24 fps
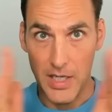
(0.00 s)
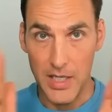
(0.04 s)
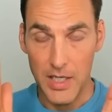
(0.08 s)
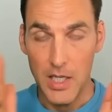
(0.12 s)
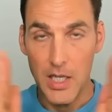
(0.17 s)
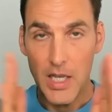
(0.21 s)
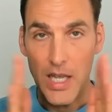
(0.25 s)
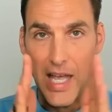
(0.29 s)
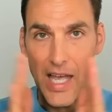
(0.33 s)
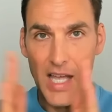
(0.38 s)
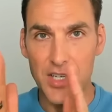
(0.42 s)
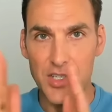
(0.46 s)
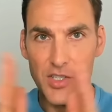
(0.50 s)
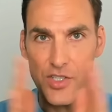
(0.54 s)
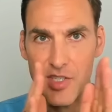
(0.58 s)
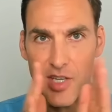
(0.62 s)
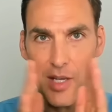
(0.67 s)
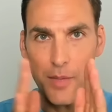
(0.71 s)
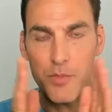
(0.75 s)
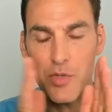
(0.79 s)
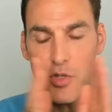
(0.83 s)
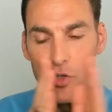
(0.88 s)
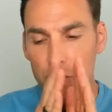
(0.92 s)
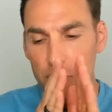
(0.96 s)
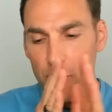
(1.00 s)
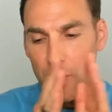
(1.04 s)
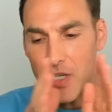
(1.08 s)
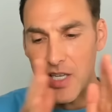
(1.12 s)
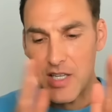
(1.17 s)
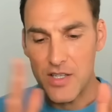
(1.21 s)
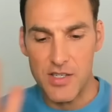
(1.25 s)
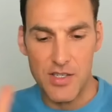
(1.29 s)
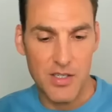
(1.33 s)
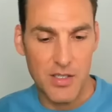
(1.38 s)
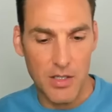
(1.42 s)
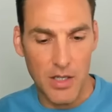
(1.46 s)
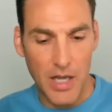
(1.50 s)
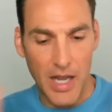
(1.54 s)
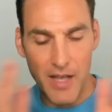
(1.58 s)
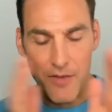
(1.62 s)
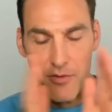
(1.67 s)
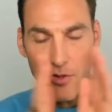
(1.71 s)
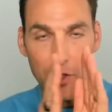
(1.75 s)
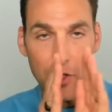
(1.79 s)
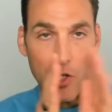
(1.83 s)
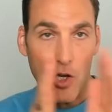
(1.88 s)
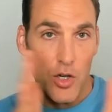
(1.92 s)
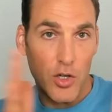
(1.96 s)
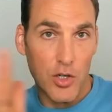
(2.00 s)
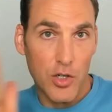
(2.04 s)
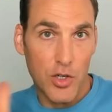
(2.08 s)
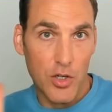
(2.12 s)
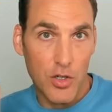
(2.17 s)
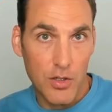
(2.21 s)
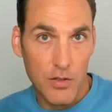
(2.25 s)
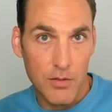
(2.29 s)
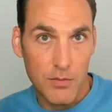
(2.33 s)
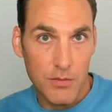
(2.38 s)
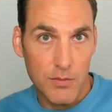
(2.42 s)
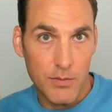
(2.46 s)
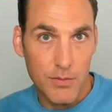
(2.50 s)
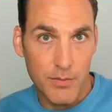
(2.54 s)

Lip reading: Mm-hmm. And some nutrients have a longer,